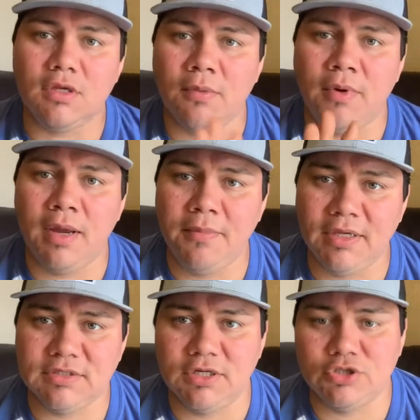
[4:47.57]
combined
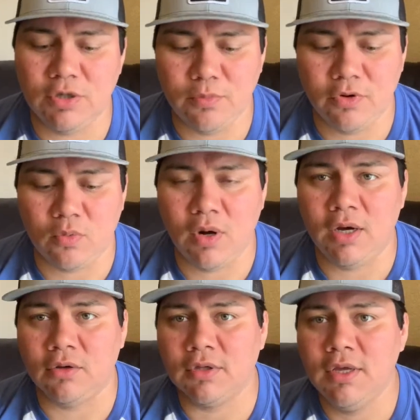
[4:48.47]
makes it a trip
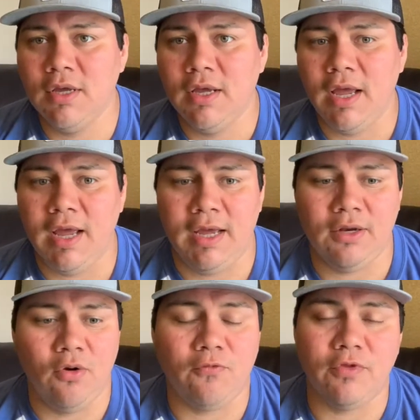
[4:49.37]
worthwhile,
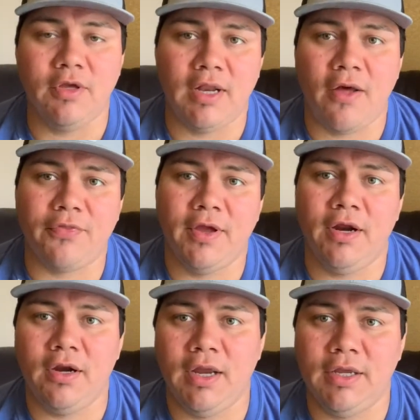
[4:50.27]
and hopefully you get out
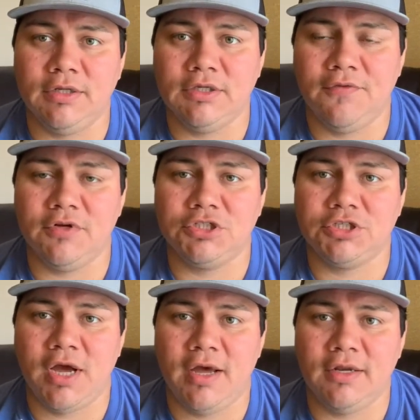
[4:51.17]
there and give it a
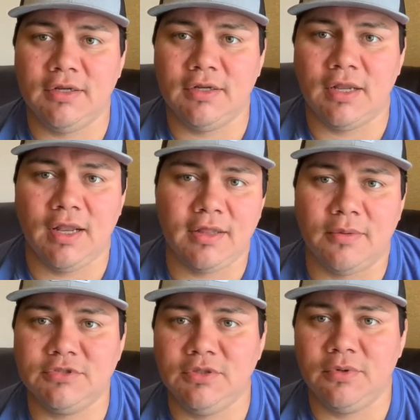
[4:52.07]
shot and let
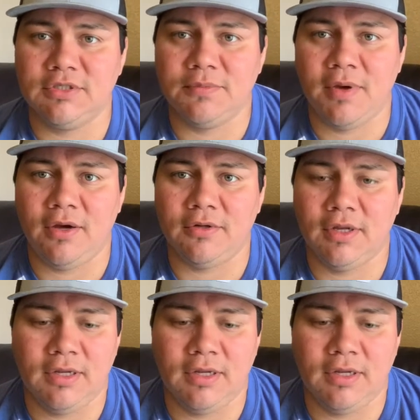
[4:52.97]
them see what it's about.